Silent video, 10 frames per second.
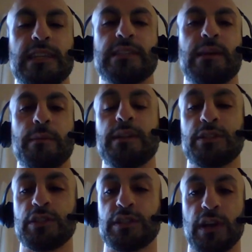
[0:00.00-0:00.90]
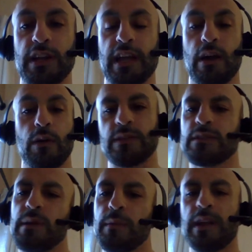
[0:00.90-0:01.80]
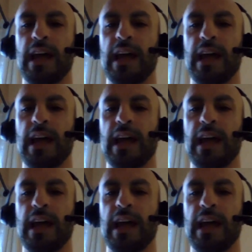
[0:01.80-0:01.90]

say somebody's just starting out, they're somewhat